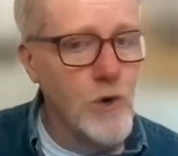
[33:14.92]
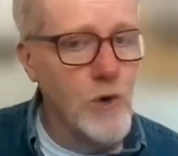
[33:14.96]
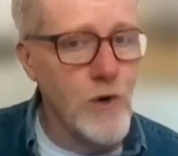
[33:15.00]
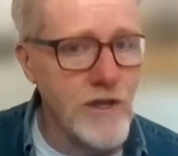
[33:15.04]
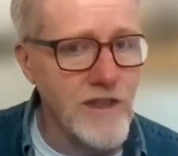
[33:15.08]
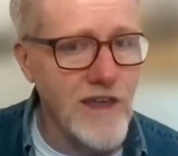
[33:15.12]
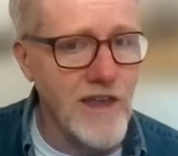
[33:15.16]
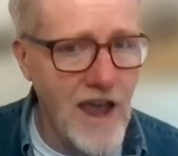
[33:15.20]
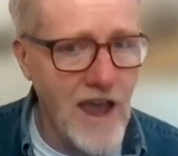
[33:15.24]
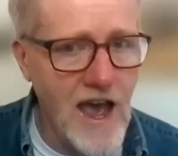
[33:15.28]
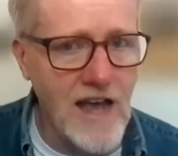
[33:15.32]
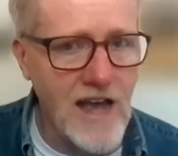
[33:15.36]
who
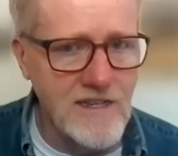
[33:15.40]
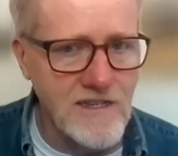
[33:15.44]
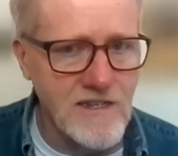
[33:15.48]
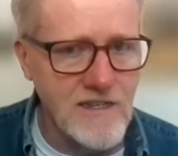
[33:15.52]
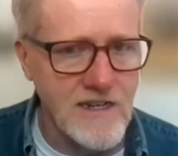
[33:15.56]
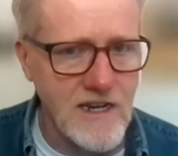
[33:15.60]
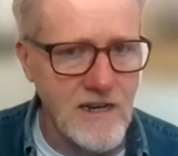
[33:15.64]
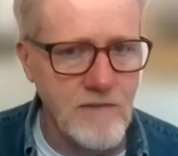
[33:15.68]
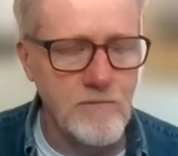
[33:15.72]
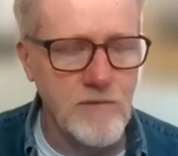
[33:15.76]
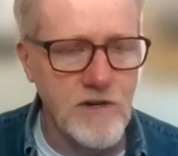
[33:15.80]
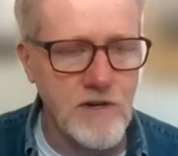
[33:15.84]
are they
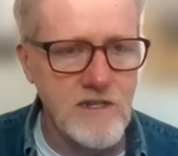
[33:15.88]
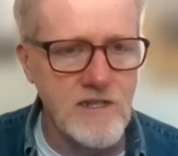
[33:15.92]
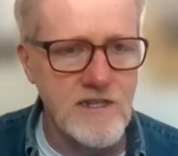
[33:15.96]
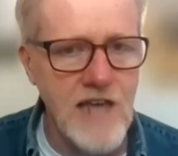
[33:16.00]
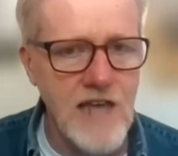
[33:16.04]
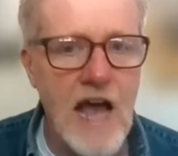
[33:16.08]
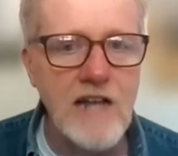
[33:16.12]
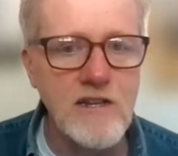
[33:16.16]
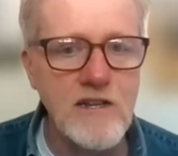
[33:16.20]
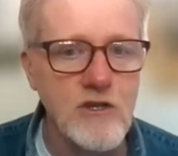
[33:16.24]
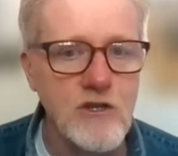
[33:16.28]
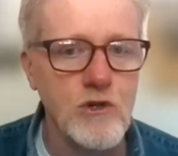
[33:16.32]
asking? Because
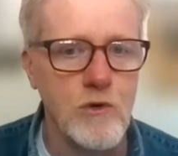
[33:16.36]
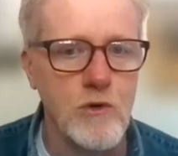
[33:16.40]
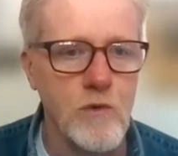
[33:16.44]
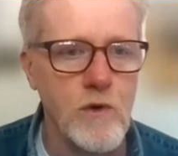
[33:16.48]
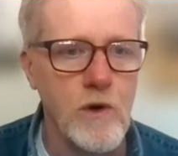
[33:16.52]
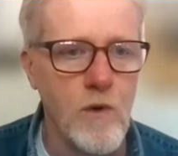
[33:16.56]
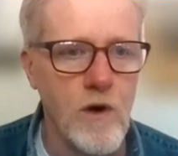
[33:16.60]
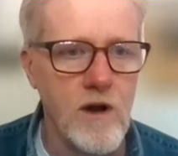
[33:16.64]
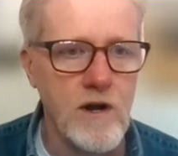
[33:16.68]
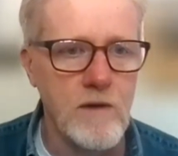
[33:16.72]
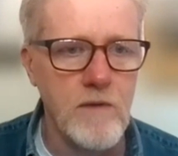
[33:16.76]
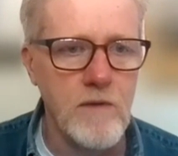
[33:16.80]
that's who
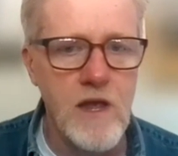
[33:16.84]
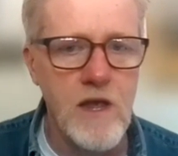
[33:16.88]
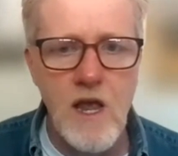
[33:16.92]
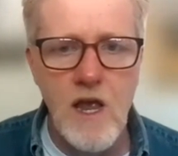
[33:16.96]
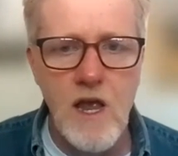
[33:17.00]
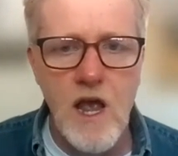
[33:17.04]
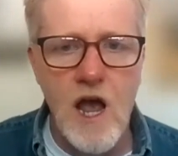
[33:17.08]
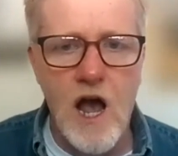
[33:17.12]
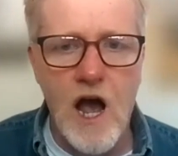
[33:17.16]
we want to be.